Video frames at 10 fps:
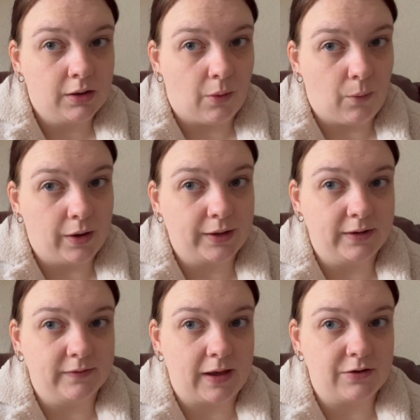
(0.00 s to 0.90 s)

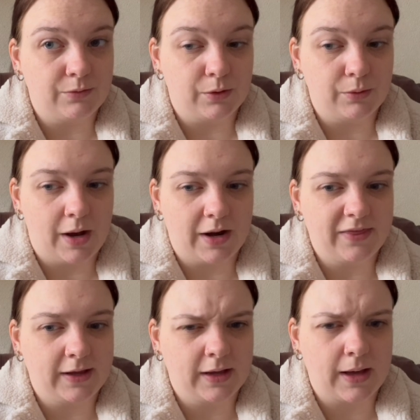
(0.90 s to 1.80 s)
working schedule, and I
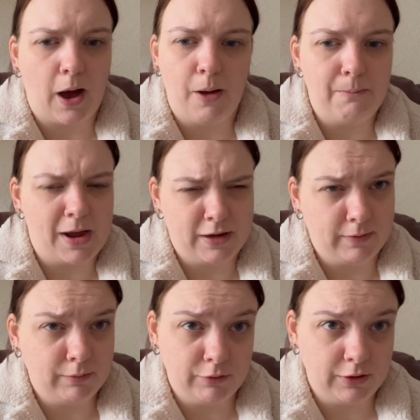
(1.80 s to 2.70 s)
think I may have
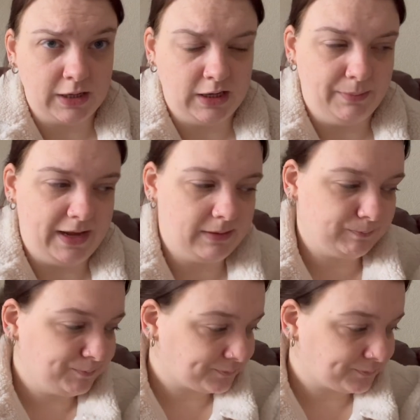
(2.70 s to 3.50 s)
overdone it a little bit.